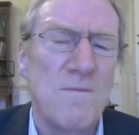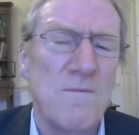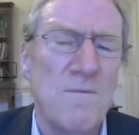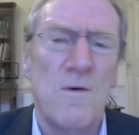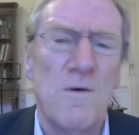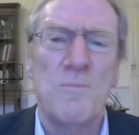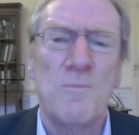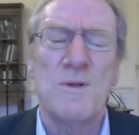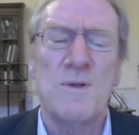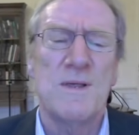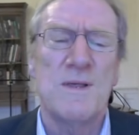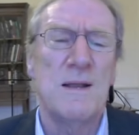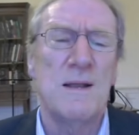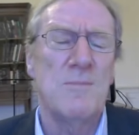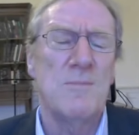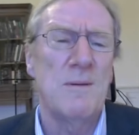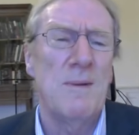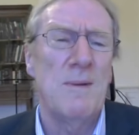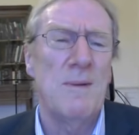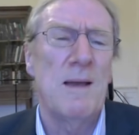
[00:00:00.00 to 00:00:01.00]
not by
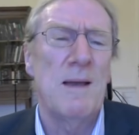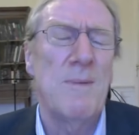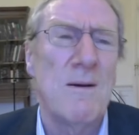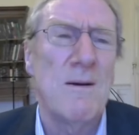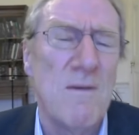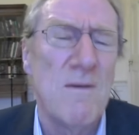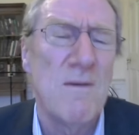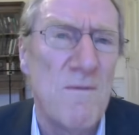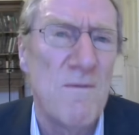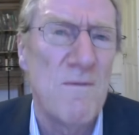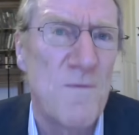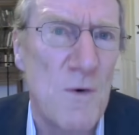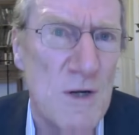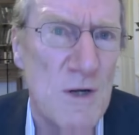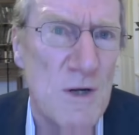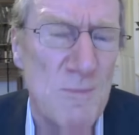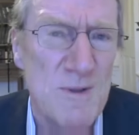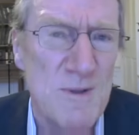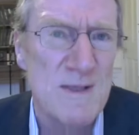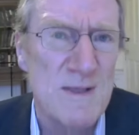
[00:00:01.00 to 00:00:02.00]
4%, but by
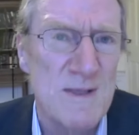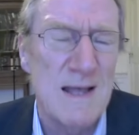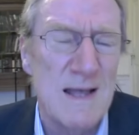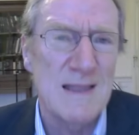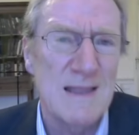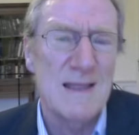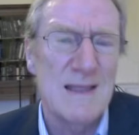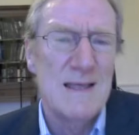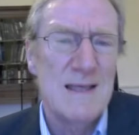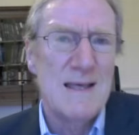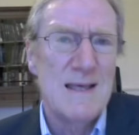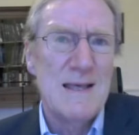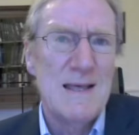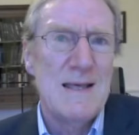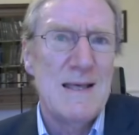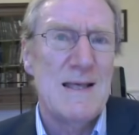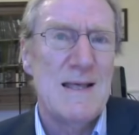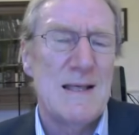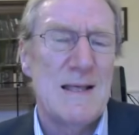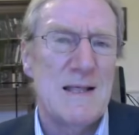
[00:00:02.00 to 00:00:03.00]
about 40%
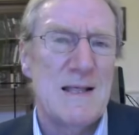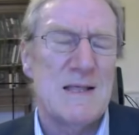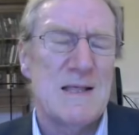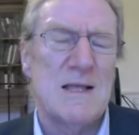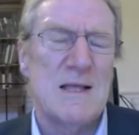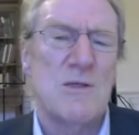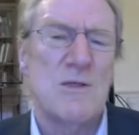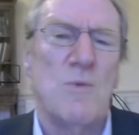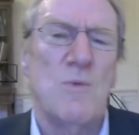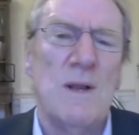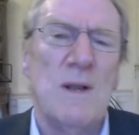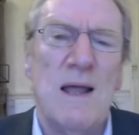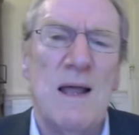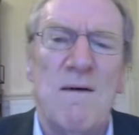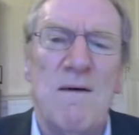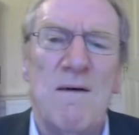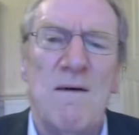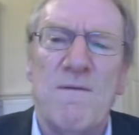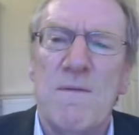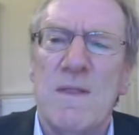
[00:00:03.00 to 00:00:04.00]

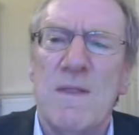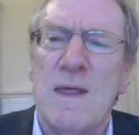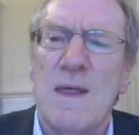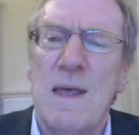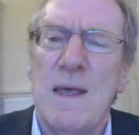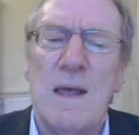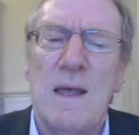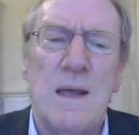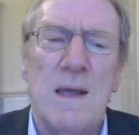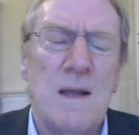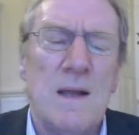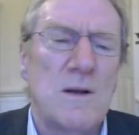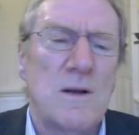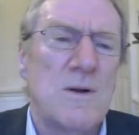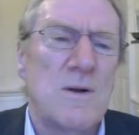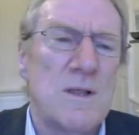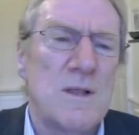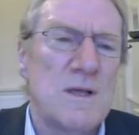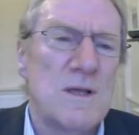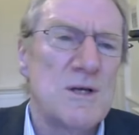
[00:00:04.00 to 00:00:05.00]
since we left
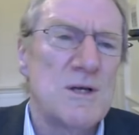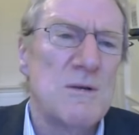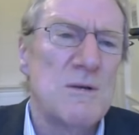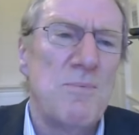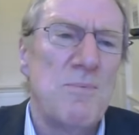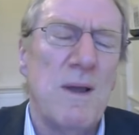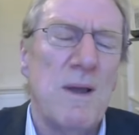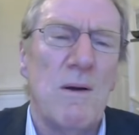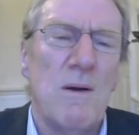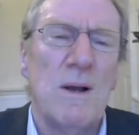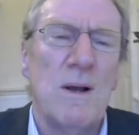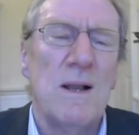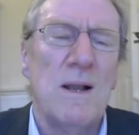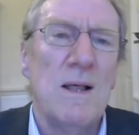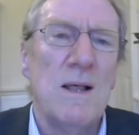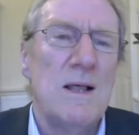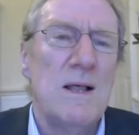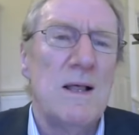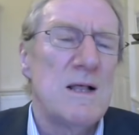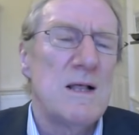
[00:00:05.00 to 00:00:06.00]
the transition
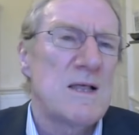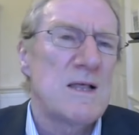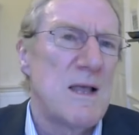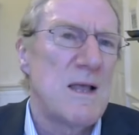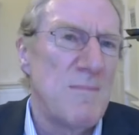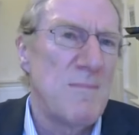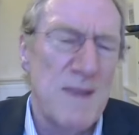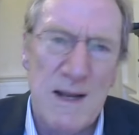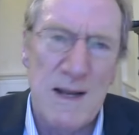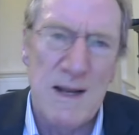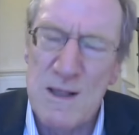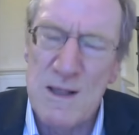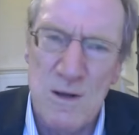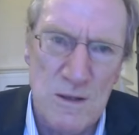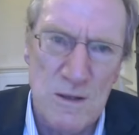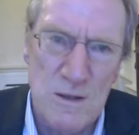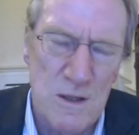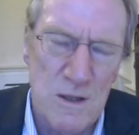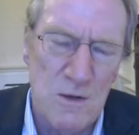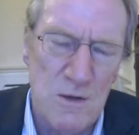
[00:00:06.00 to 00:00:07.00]
period. Some of
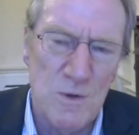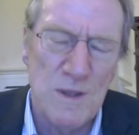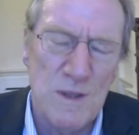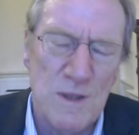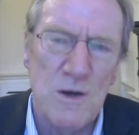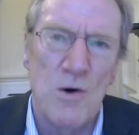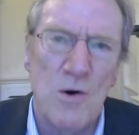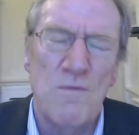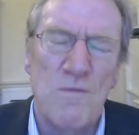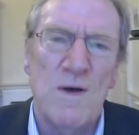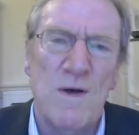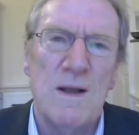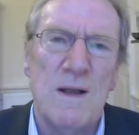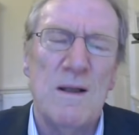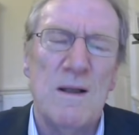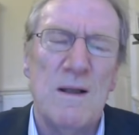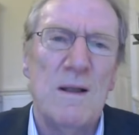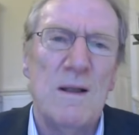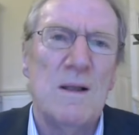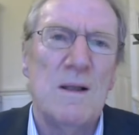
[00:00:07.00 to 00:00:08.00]
that has got to do with
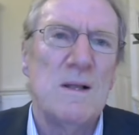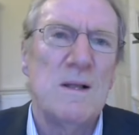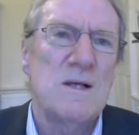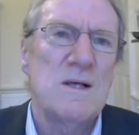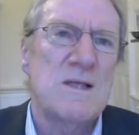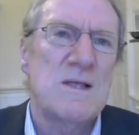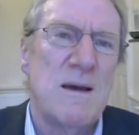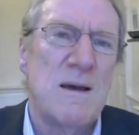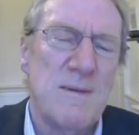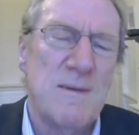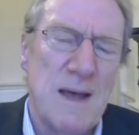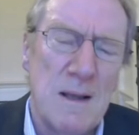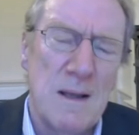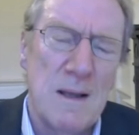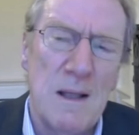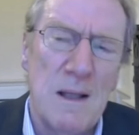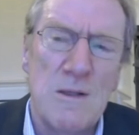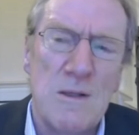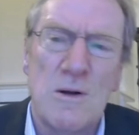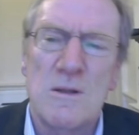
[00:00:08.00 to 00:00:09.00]
COVID. Some of
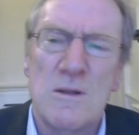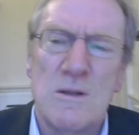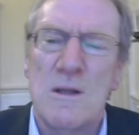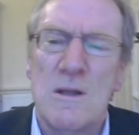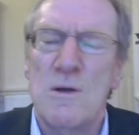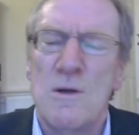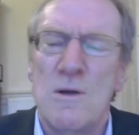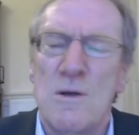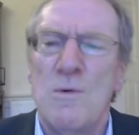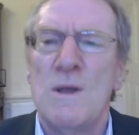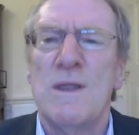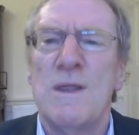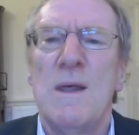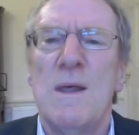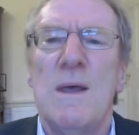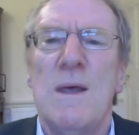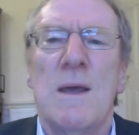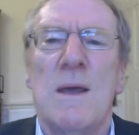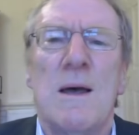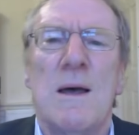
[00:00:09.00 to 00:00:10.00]
that has got to do with
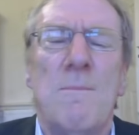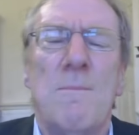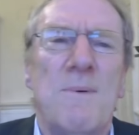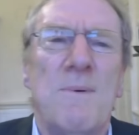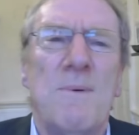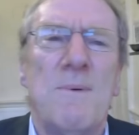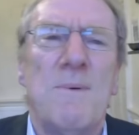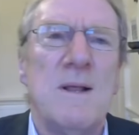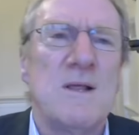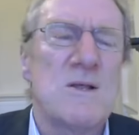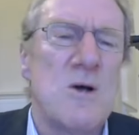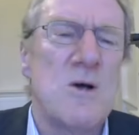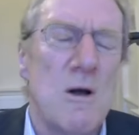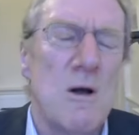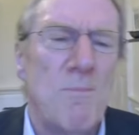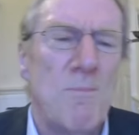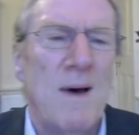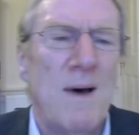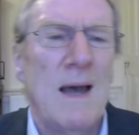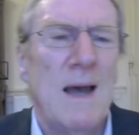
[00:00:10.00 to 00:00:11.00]
companies
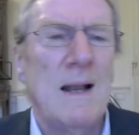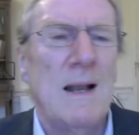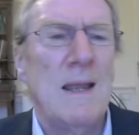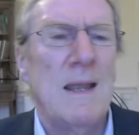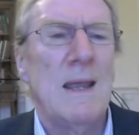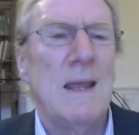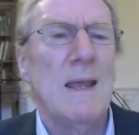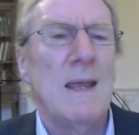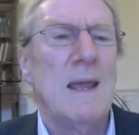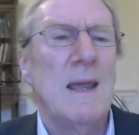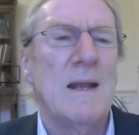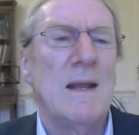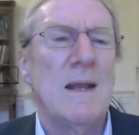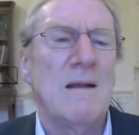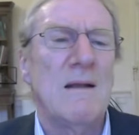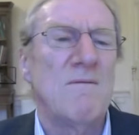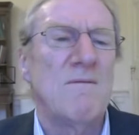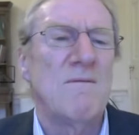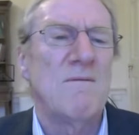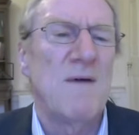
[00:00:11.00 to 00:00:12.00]
stockpiling
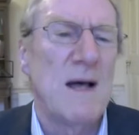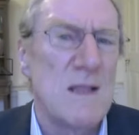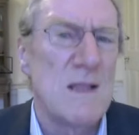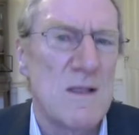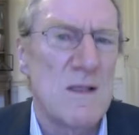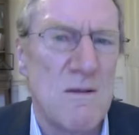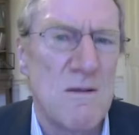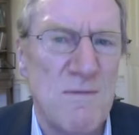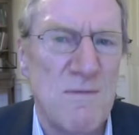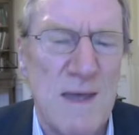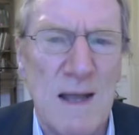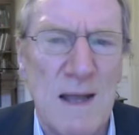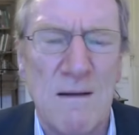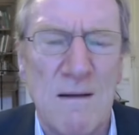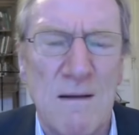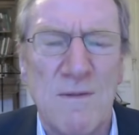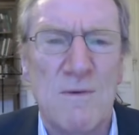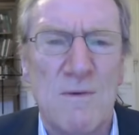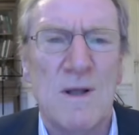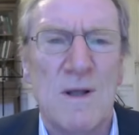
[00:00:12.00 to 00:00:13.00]
in advance of the
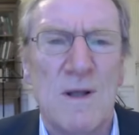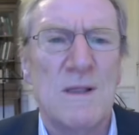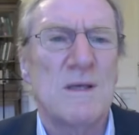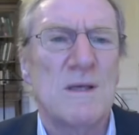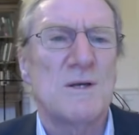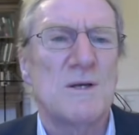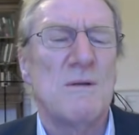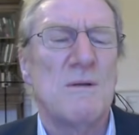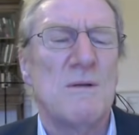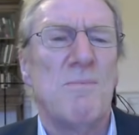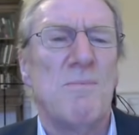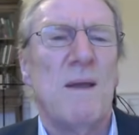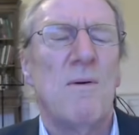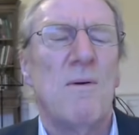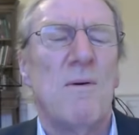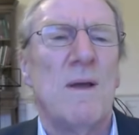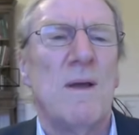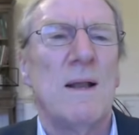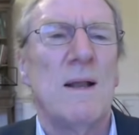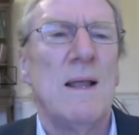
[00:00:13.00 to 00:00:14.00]
end of the transition
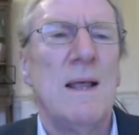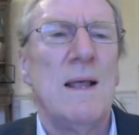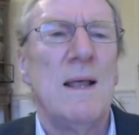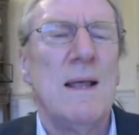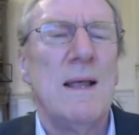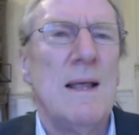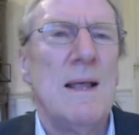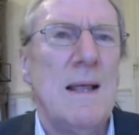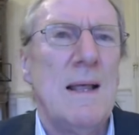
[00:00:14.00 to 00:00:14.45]
period.